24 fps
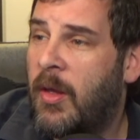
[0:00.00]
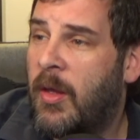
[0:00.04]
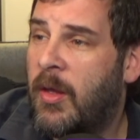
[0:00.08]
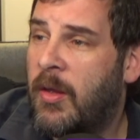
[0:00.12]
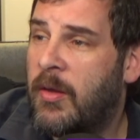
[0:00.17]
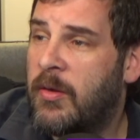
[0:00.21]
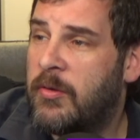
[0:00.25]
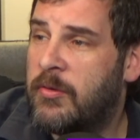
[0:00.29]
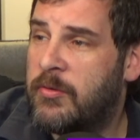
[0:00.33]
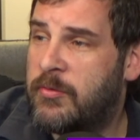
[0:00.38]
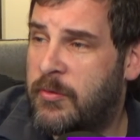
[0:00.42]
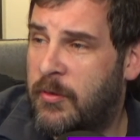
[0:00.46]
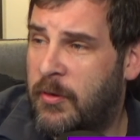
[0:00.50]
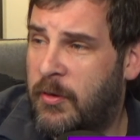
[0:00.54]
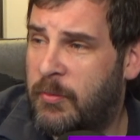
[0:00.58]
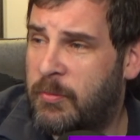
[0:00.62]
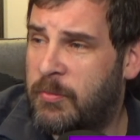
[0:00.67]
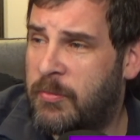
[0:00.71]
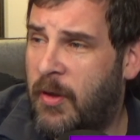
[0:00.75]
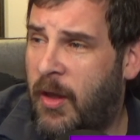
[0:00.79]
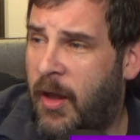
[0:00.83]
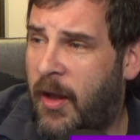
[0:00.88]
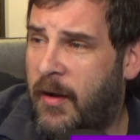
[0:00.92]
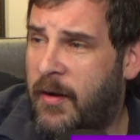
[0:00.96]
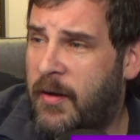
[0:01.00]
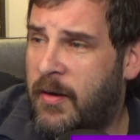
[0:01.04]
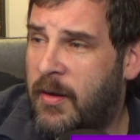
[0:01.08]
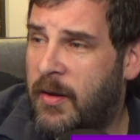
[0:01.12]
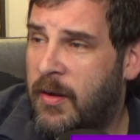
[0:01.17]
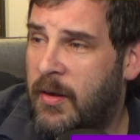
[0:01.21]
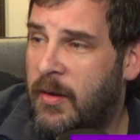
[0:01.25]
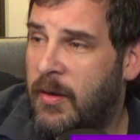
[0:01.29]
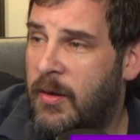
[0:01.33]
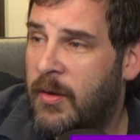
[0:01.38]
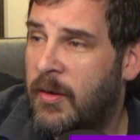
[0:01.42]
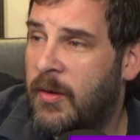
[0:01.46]
Stream Deck,
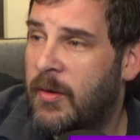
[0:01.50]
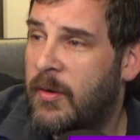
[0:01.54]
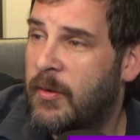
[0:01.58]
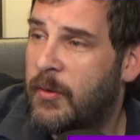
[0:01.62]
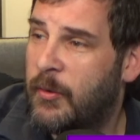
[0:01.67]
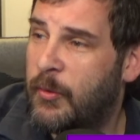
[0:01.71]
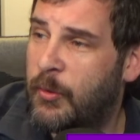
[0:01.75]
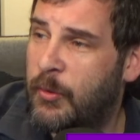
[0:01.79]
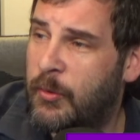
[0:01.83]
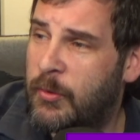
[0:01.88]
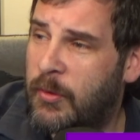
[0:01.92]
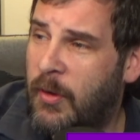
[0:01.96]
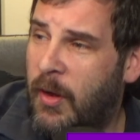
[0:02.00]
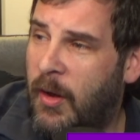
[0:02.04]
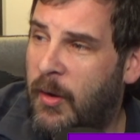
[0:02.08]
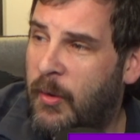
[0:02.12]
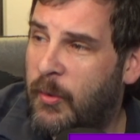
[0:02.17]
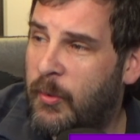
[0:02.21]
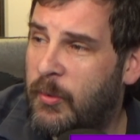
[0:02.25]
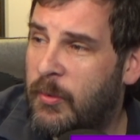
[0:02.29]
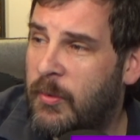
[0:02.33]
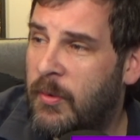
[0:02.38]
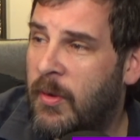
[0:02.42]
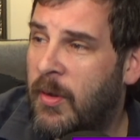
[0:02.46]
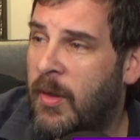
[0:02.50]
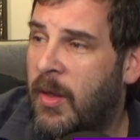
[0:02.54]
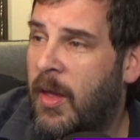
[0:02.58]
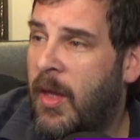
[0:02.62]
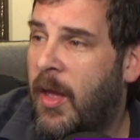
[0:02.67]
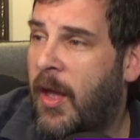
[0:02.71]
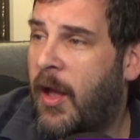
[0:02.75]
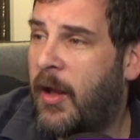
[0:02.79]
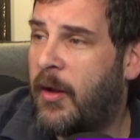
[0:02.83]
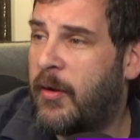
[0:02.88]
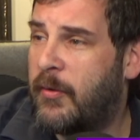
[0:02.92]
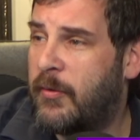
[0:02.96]
Uno,
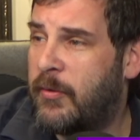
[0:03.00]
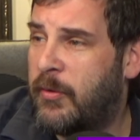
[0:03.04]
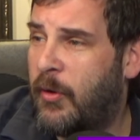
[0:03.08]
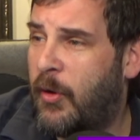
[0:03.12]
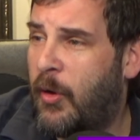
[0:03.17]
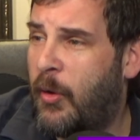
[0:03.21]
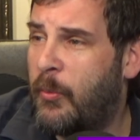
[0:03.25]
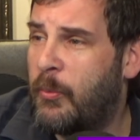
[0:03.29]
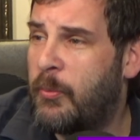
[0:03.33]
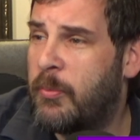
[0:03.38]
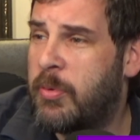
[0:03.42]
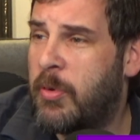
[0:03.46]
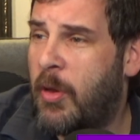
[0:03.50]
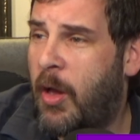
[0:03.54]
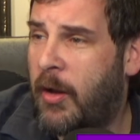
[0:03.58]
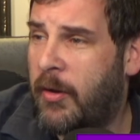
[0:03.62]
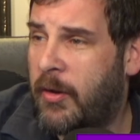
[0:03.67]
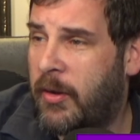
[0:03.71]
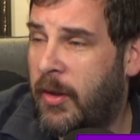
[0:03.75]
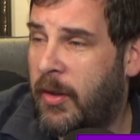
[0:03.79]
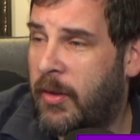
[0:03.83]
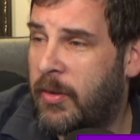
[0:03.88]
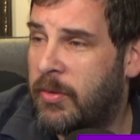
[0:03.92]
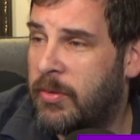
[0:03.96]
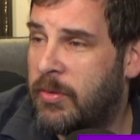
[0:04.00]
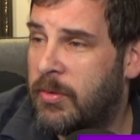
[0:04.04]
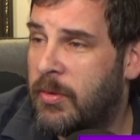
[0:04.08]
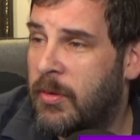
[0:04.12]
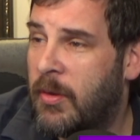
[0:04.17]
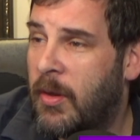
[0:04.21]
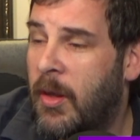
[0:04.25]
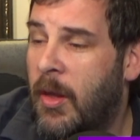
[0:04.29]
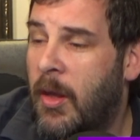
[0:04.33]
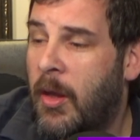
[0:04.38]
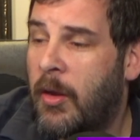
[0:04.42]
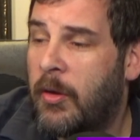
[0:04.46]
and Chrome plugin.
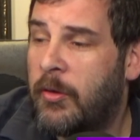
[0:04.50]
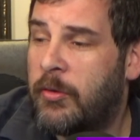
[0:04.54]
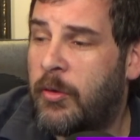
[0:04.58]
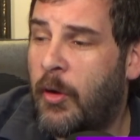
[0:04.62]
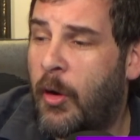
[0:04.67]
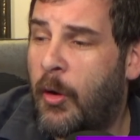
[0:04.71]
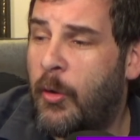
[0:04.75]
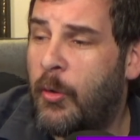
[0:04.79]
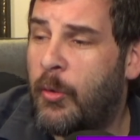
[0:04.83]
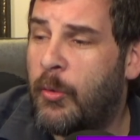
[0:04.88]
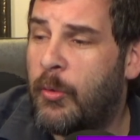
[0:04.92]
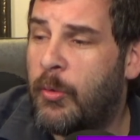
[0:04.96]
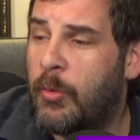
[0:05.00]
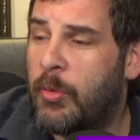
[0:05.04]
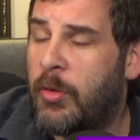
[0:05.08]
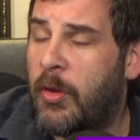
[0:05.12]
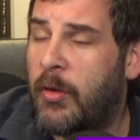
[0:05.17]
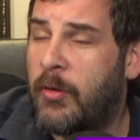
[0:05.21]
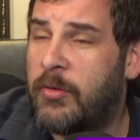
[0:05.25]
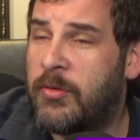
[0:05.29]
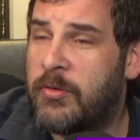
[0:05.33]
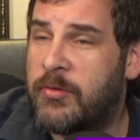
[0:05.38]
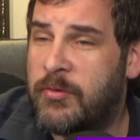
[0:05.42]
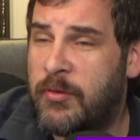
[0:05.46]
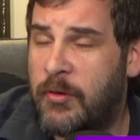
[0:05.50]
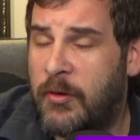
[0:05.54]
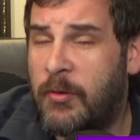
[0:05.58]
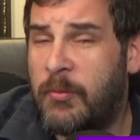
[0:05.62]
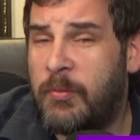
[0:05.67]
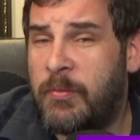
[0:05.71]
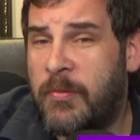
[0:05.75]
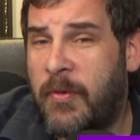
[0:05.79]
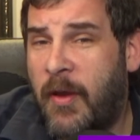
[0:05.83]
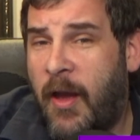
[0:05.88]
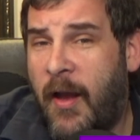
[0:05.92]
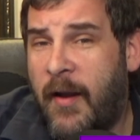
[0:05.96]
So the
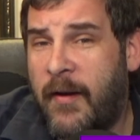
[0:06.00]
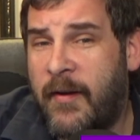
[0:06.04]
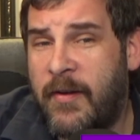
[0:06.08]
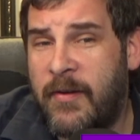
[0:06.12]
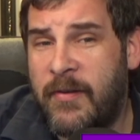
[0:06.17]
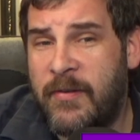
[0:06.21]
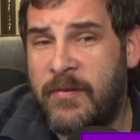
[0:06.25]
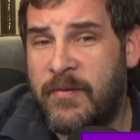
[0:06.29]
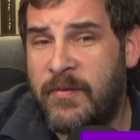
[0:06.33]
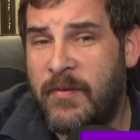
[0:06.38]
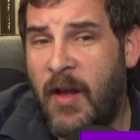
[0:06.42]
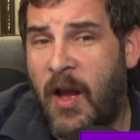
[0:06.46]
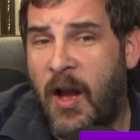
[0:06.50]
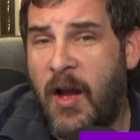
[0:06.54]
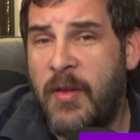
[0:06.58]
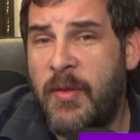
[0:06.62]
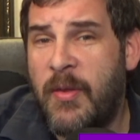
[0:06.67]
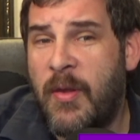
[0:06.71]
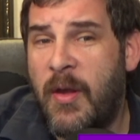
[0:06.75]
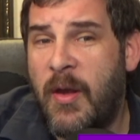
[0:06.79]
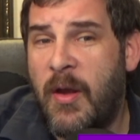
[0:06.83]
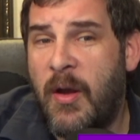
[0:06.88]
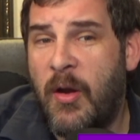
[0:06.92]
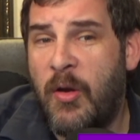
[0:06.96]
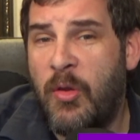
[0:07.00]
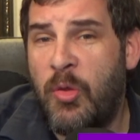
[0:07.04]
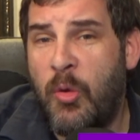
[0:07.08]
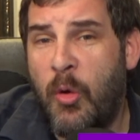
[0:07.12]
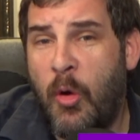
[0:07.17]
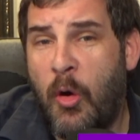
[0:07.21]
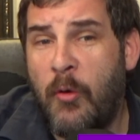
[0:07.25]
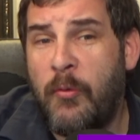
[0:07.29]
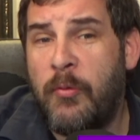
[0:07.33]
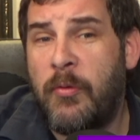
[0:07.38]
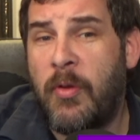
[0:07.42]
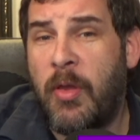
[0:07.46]
Stream Deck is not an
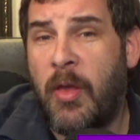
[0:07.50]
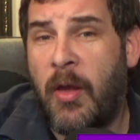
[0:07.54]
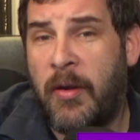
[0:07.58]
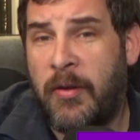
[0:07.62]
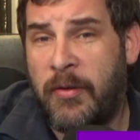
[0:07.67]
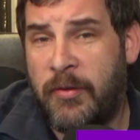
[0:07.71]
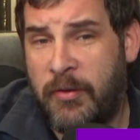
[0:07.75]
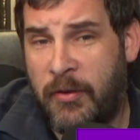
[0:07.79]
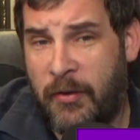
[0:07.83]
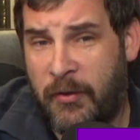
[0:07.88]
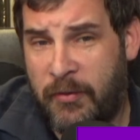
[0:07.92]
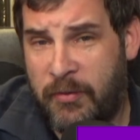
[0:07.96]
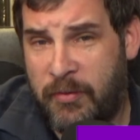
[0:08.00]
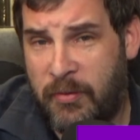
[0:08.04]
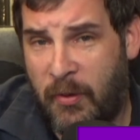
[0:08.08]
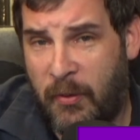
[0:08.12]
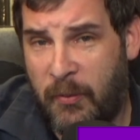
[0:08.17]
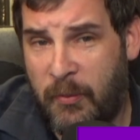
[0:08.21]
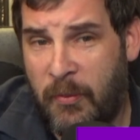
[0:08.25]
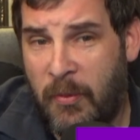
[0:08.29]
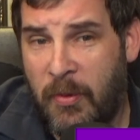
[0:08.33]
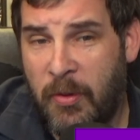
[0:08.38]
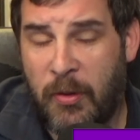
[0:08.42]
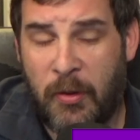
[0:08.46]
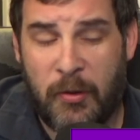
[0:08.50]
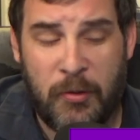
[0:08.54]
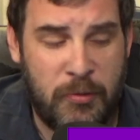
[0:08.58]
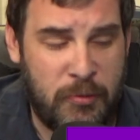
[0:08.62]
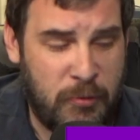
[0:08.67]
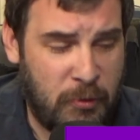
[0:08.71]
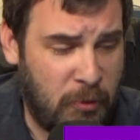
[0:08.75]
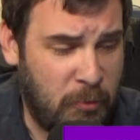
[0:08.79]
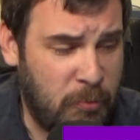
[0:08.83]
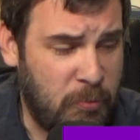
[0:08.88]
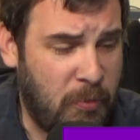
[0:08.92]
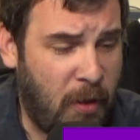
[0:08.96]
overlay system. The
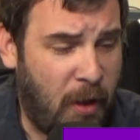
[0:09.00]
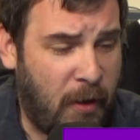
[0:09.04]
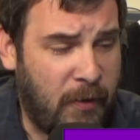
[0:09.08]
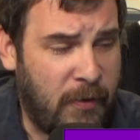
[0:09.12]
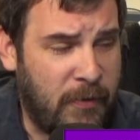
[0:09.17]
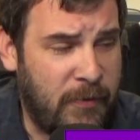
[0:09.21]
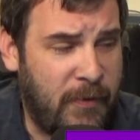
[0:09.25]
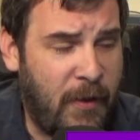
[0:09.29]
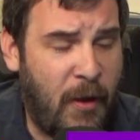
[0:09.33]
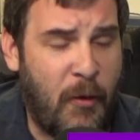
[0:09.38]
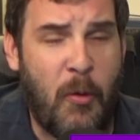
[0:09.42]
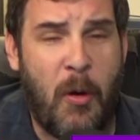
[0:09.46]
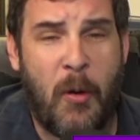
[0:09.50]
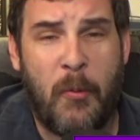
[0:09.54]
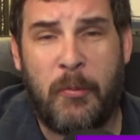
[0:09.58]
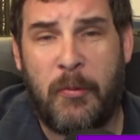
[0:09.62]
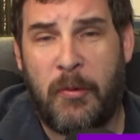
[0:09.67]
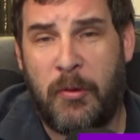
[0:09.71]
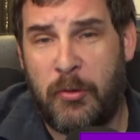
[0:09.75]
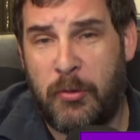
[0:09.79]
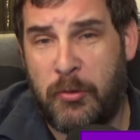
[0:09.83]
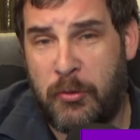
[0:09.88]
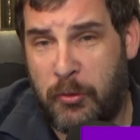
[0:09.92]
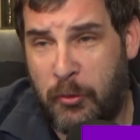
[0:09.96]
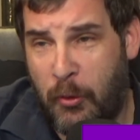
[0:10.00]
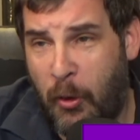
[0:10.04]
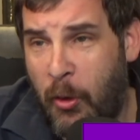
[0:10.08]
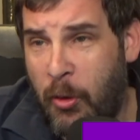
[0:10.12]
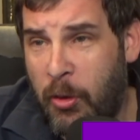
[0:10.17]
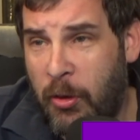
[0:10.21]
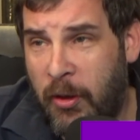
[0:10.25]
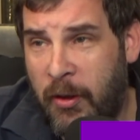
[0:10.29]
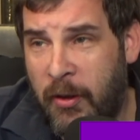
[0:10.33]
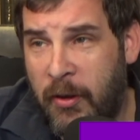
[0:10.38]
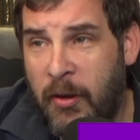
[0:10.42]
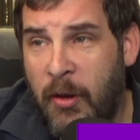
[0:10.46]
Stream Deck is how I'm
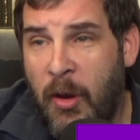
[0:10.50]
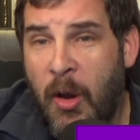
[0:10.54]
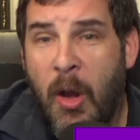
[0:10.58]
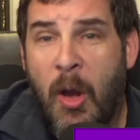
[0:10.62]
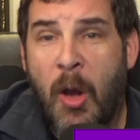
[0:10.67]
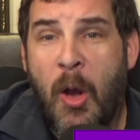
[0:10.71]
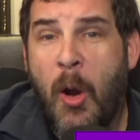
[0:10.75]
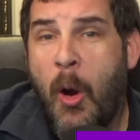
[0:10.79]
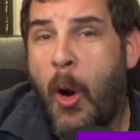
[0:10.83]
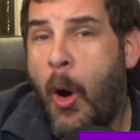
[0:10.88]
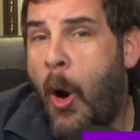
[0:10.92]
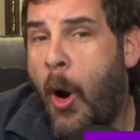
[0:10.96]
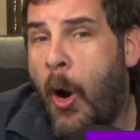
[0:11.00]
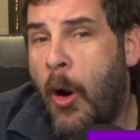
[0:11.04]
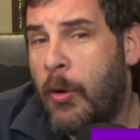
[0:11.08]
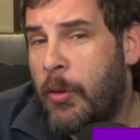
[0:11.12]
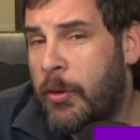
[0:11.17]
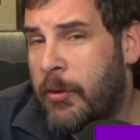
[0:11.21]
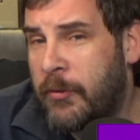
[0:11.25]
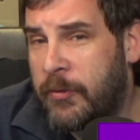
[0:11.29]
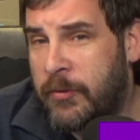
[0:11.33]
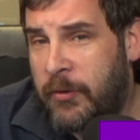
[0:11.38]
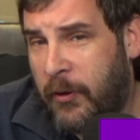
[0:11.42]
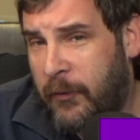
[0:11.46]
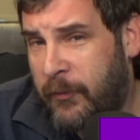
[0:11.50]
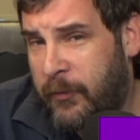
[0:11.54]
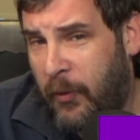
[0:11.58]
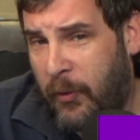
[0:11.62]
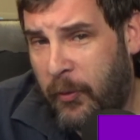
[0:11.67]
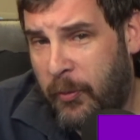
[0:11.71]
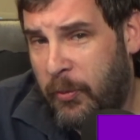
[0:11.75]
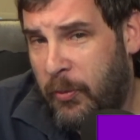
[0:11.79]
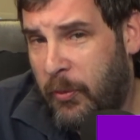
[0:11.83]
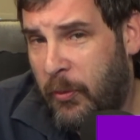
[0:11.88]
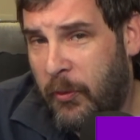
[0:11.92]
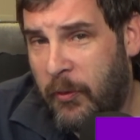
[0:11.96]
controlling all the
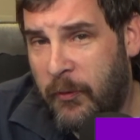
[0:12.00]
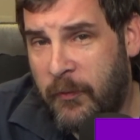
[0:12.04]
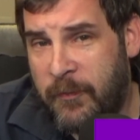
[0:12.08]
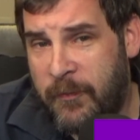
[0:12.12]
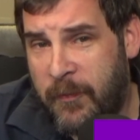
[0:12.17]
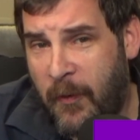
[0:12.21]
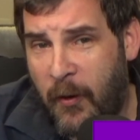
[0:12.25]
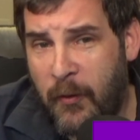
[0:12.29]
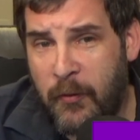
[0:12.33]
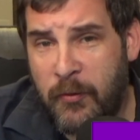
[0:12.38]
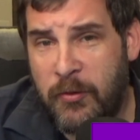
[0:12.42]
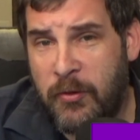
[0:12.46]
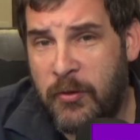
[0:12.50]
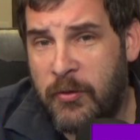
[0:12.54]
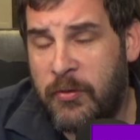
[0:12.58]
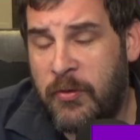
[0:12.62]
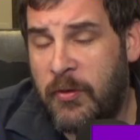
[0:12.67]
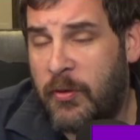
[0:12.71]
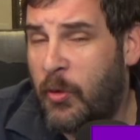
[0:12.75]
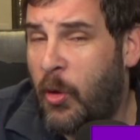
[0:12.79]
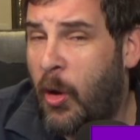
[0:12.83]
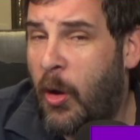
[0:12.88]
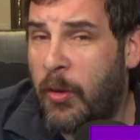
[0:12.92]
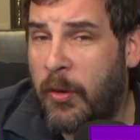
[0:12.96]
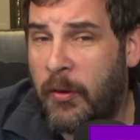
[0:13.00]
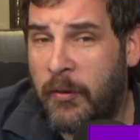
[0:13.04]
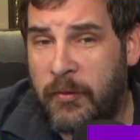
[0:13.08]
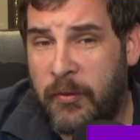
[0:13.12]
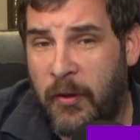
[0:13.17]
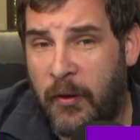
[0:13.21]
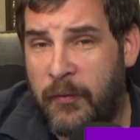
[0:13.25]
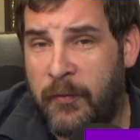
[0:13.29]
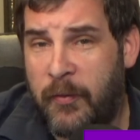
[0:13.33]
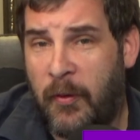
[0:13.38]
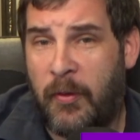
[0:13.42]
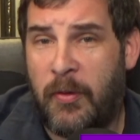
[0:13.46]
different functions and all the
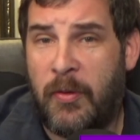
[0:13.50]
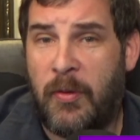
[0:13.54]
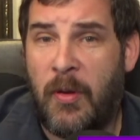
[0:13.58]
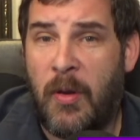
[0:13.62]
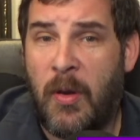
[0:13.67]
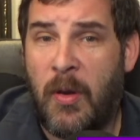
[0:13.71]
different